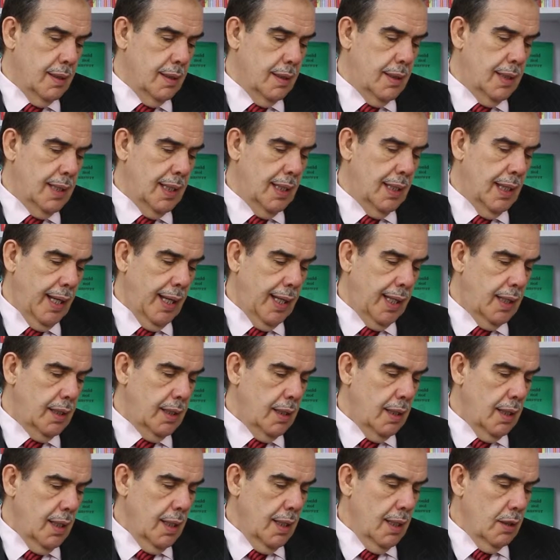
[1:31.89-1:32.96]

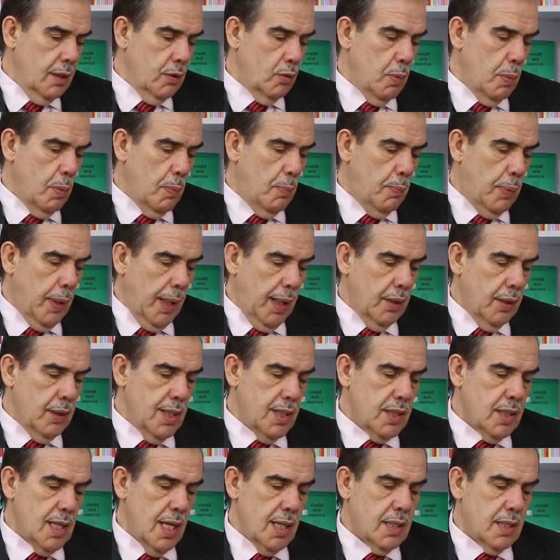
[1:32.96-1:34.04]
delayed to prepare
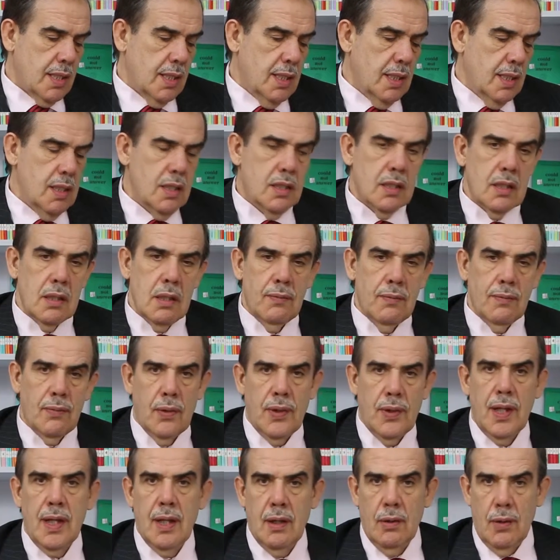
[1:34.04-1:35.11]
necessities for
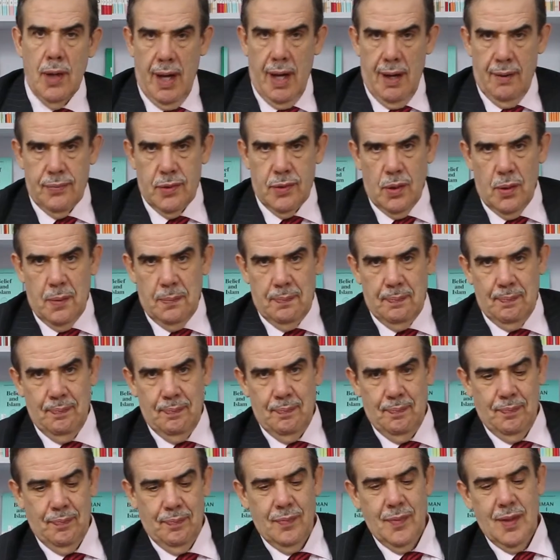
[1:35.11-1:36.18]
the hereafter.
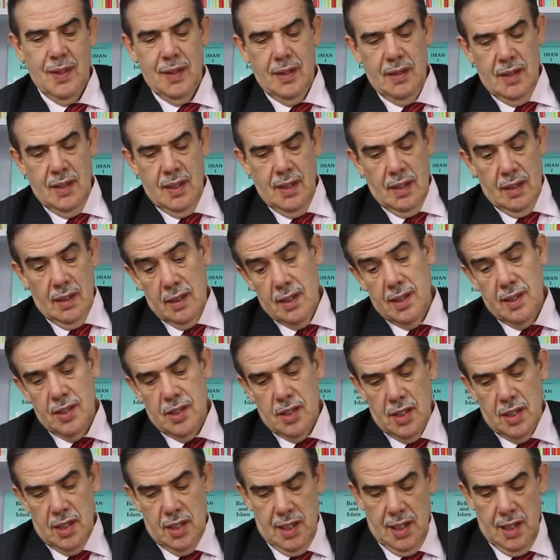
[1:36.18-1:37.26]
Let us
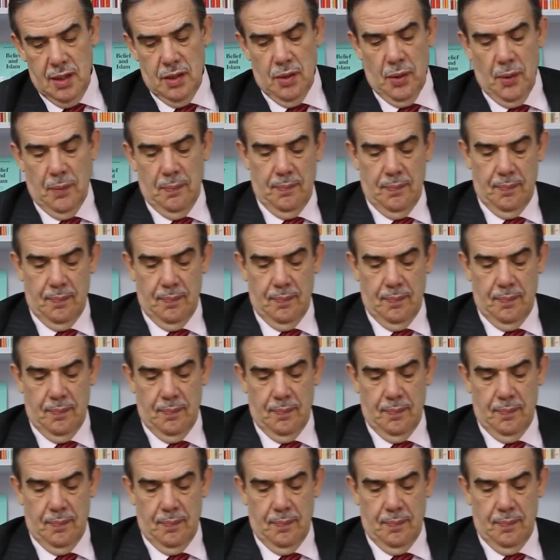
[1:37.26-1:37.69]
continue.